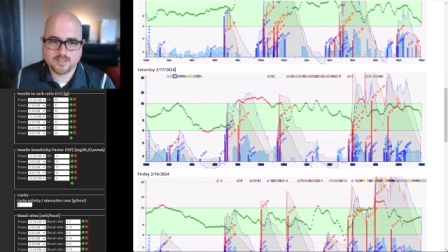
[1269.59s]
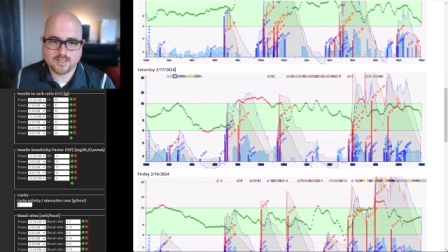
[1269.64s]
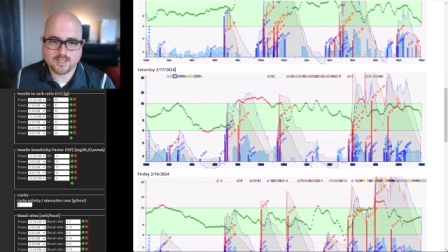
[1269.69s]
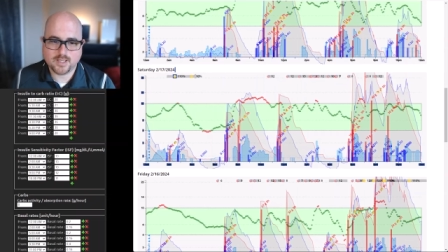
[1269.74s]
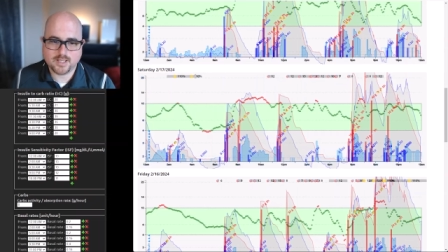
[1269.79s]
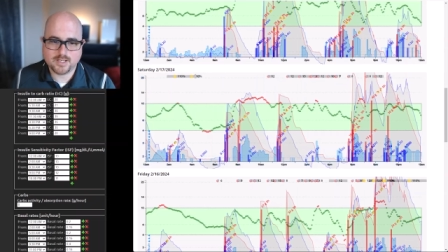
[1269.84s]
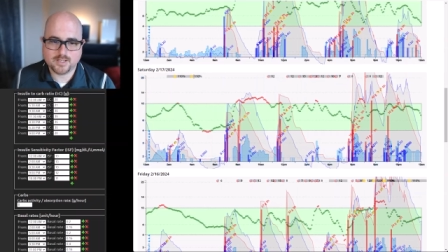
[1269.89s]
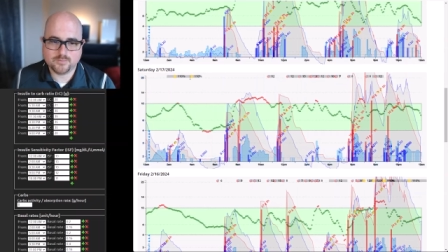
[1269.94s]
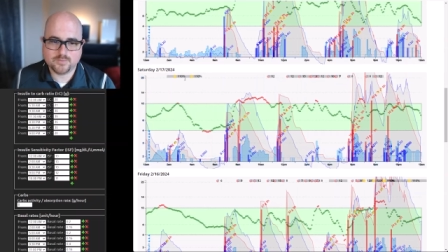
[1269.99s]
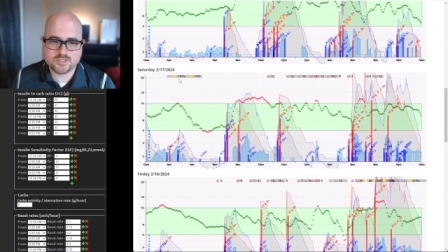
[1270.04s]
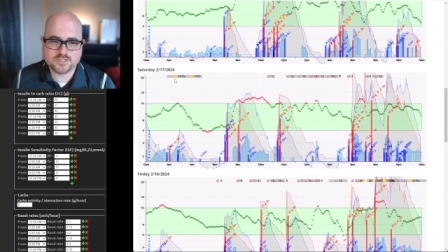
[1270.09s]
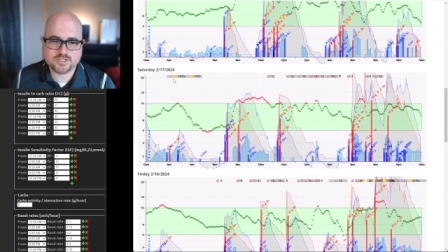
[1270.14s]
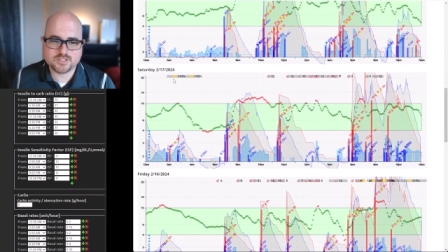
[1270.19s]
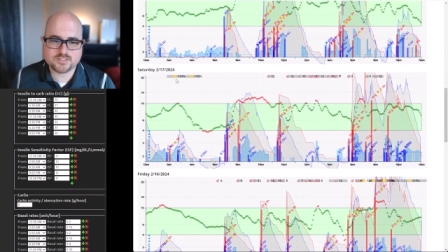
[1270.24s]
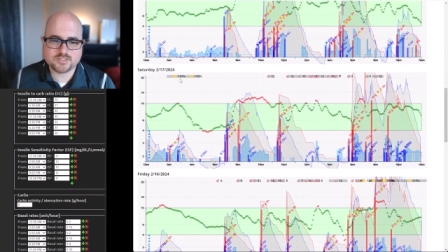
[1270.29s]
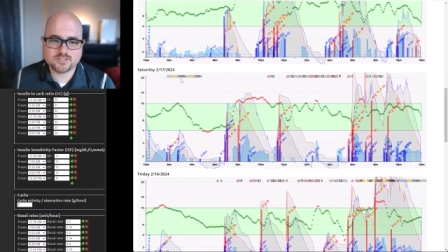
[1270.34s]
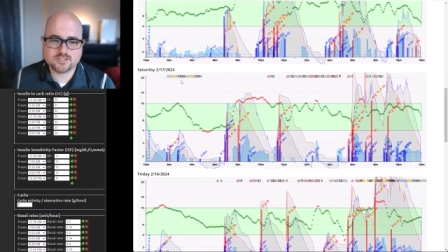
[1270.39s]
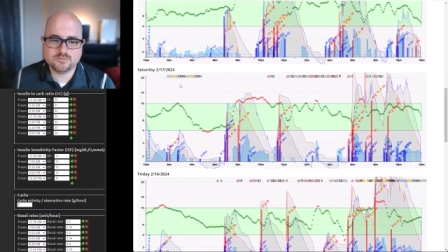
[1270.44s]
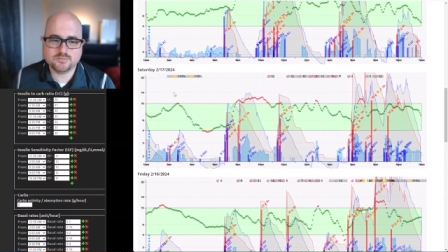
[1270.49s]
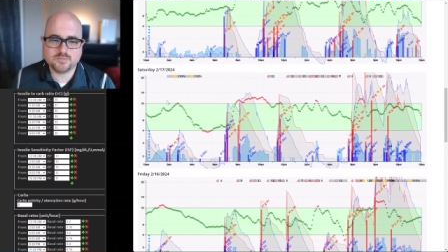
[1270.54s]
and it was
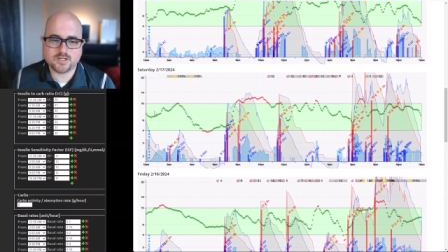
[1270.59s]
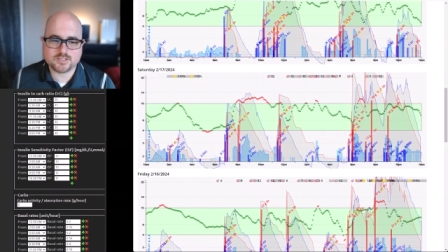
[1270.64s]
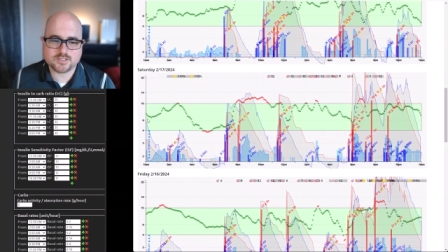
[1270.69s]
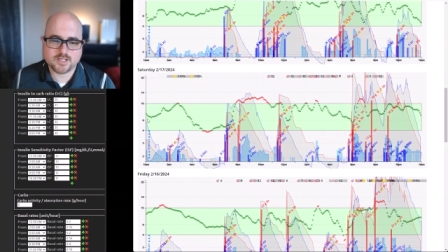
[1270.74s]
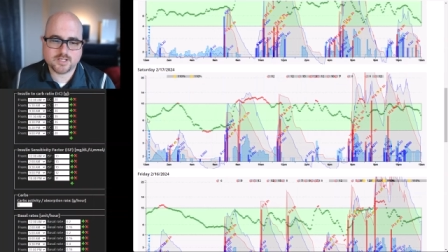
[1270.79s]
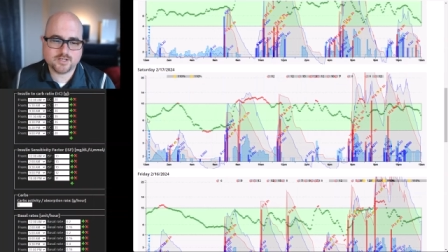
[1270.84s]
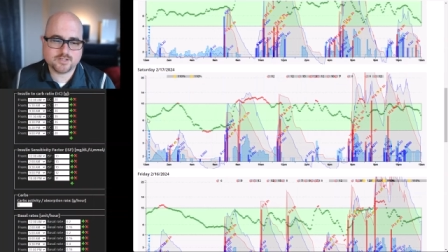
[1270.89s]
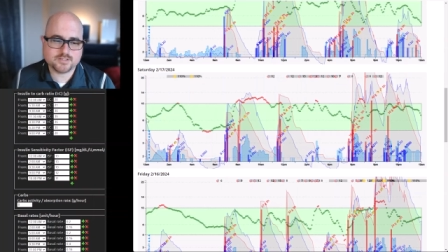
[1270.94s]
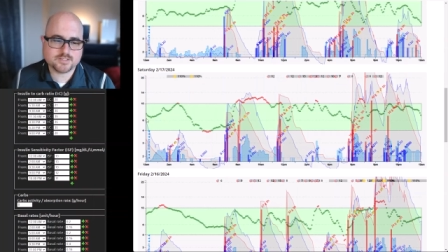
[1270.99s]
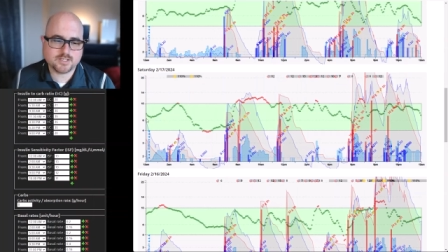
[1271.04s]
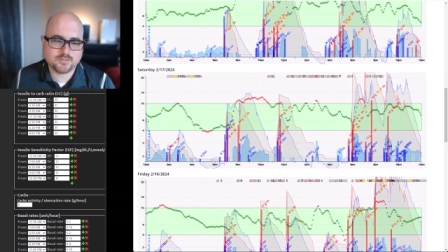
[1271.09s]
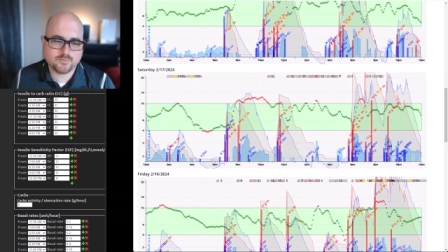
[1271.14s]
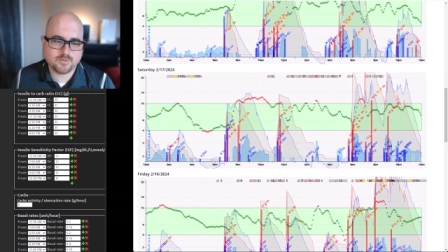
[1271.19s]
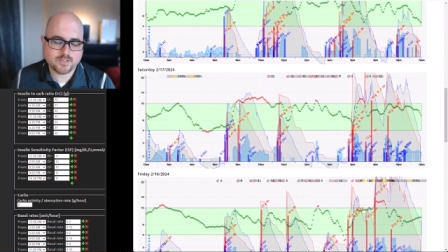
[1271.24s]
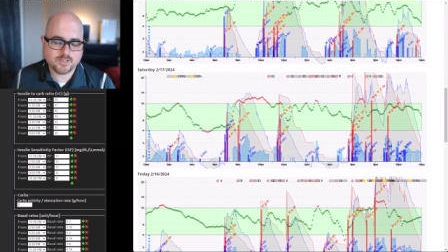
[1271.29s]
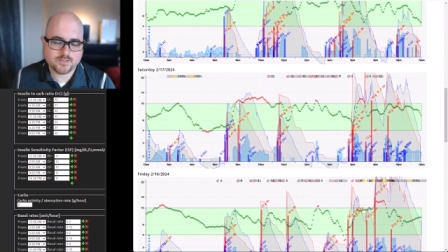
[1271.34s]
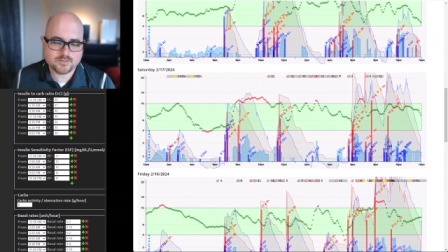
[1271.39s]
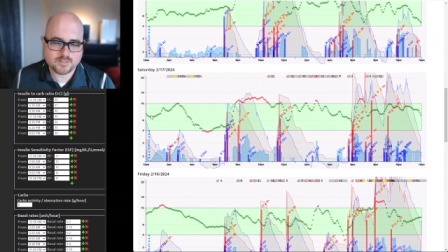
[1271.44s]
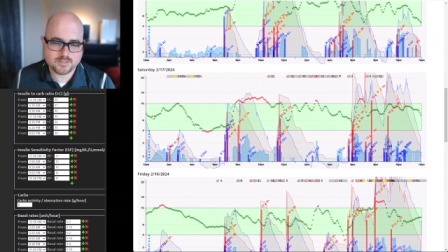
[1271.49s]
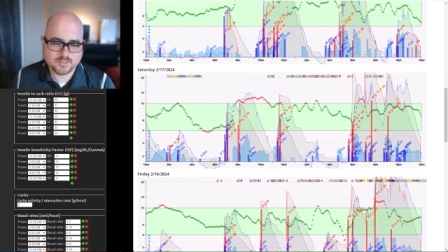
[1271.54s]
just too much. I understand why
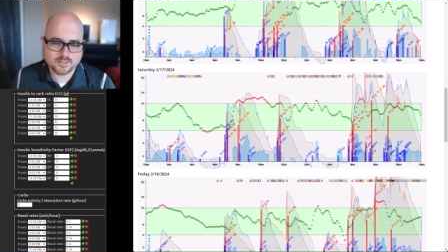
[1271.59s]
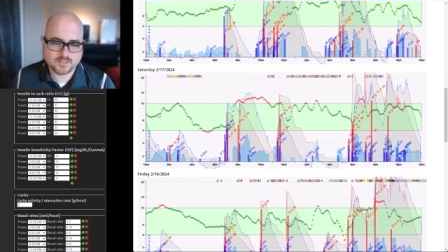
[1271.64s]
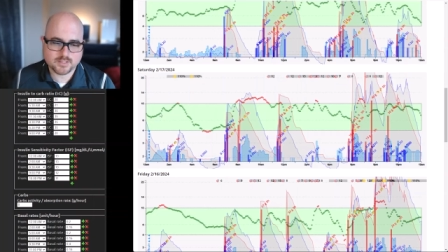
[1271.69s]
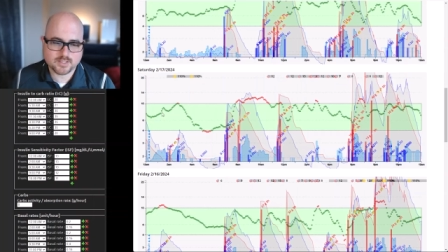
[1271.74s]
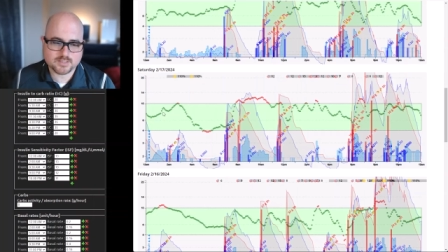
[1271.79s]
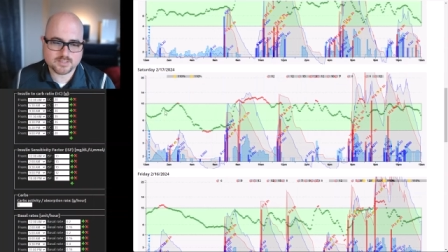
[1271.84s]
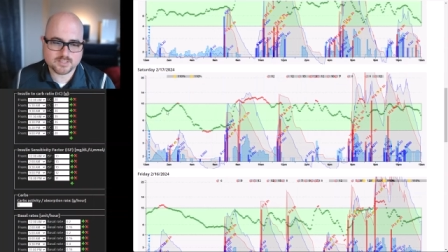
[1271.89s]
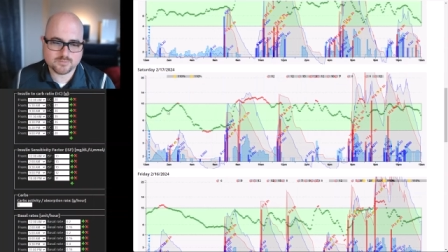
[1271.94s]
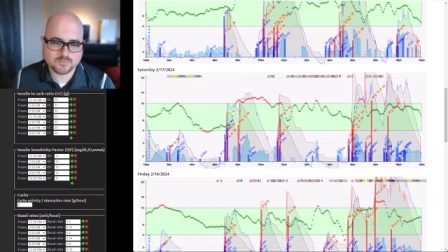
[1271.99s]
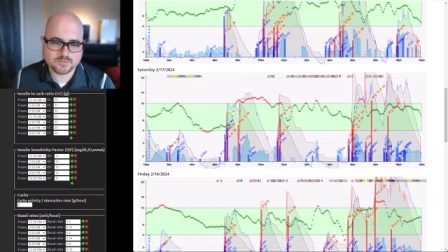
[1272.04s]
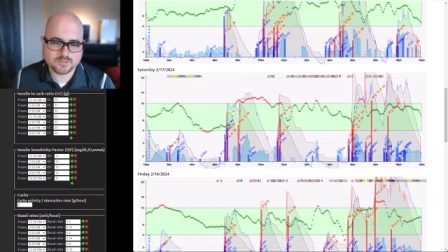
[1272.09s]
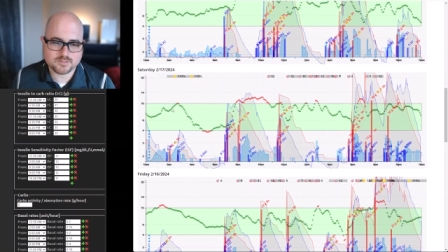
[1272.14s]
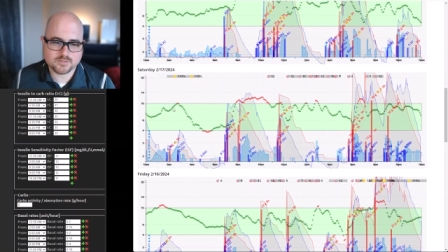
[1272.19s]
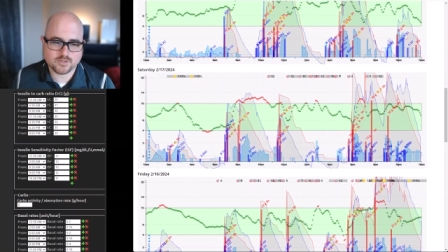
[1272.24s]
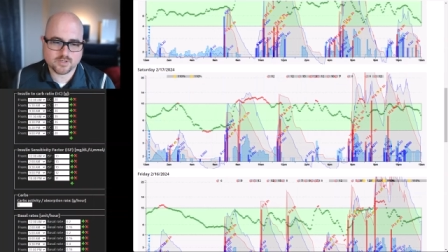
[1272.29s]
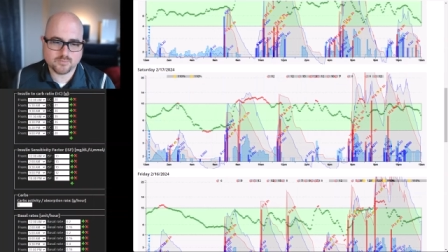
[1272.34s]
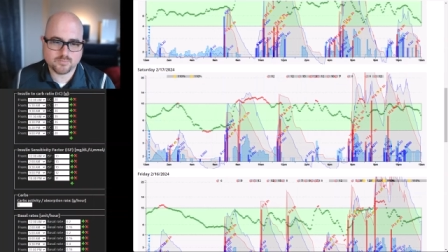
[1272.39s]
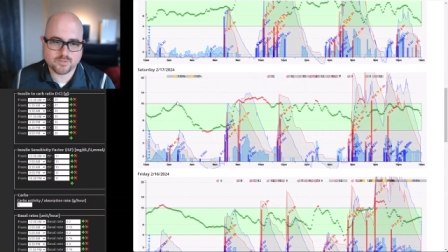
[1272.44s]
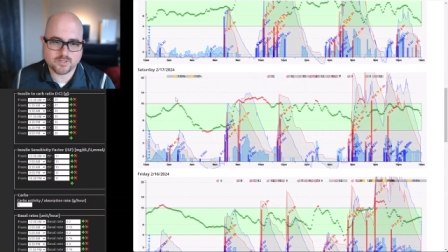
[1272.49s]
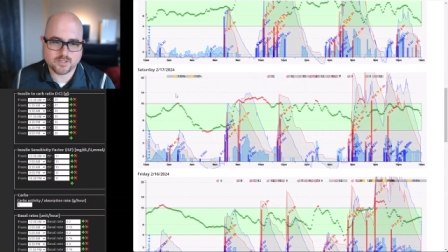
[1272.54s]
you did it because he was
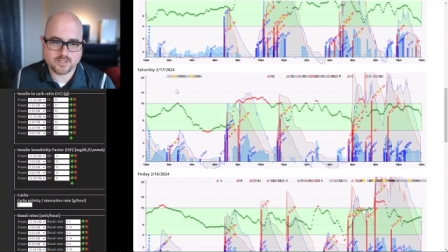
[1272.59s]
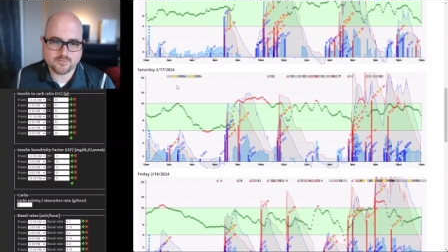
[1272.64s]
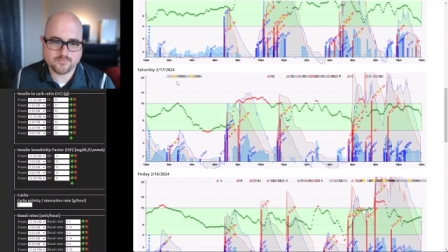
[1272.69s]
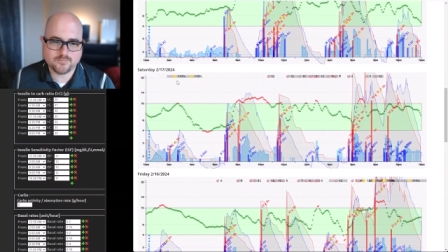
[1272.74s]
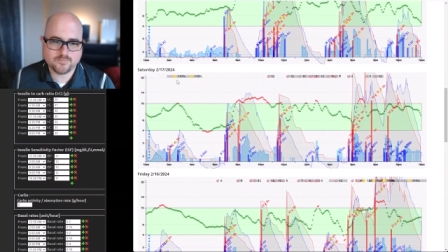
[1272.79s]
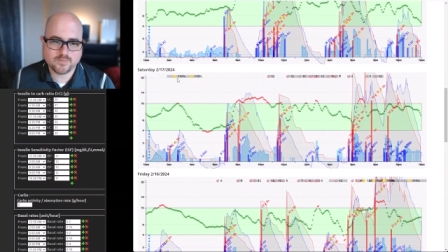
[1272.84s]
creeping up,